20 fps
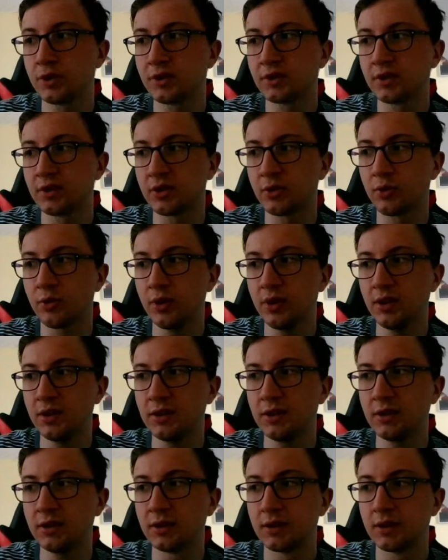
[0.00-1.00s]
is a
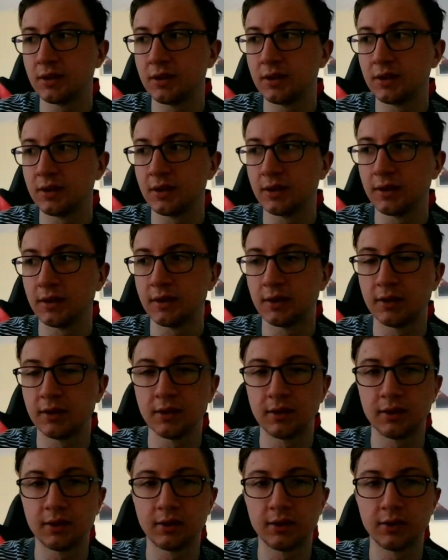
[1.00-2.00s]
queen
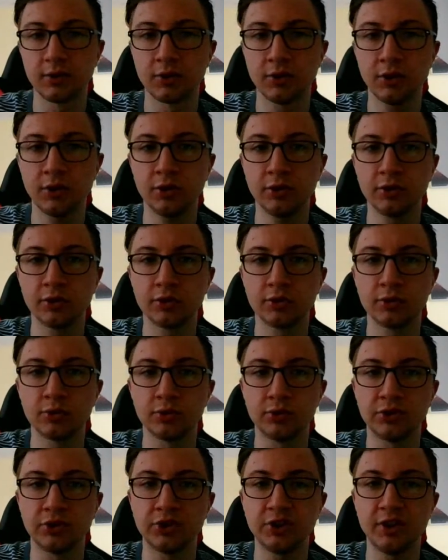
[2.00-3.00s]
not to
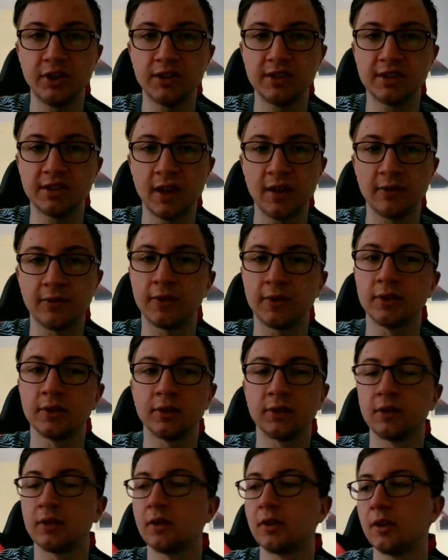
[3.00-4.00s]
c7,
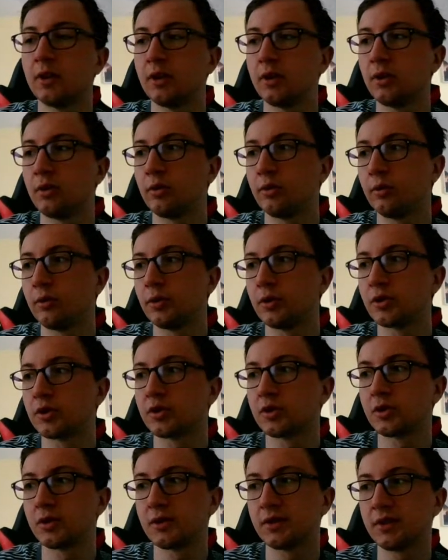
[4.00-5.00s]

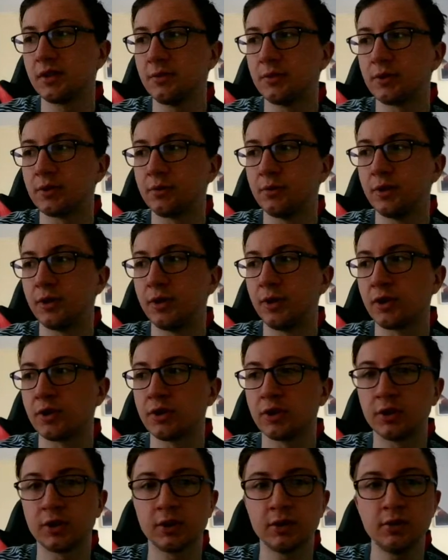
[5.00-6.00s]
which seems to be
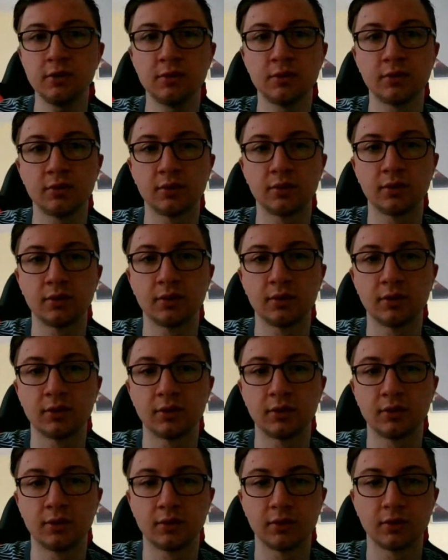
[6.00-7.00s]
logical.
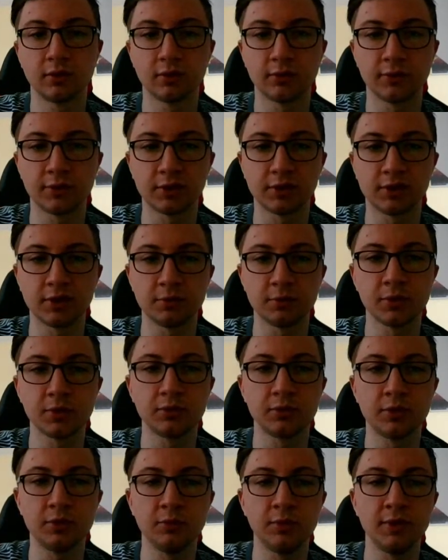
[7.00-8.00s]
For example,
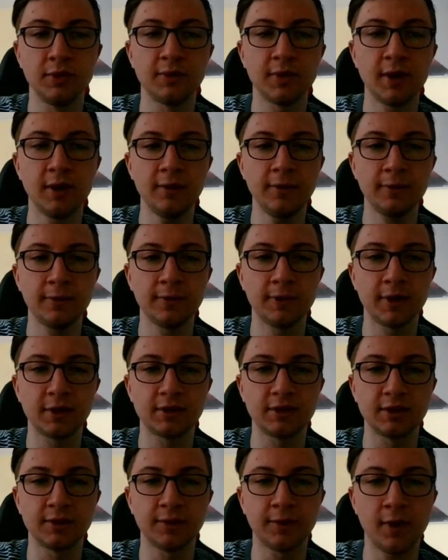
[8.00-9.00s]
queen b5, knight
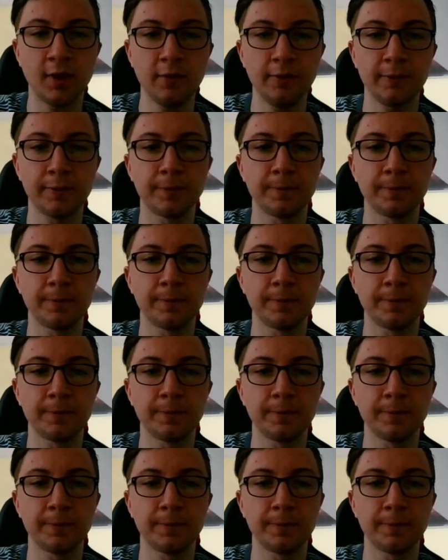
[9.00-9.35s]
c5.